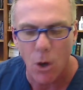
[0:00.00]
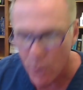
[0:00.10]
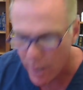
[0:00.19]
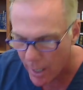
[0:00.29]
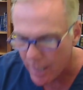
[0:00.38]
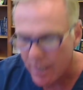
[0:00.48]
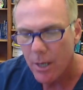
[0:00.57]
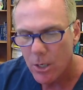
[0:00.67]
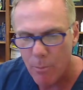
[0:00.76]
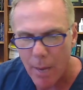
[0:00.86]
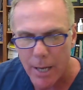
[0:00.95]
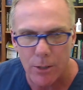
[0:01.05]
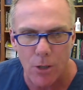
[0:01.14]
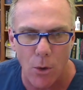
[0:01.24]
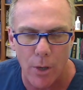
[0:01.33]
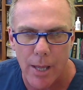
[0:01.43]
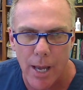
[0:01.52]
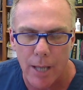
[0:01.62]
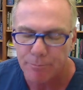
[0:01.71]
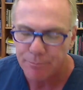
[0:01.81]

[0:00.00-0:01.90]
Okay, you make a note of that.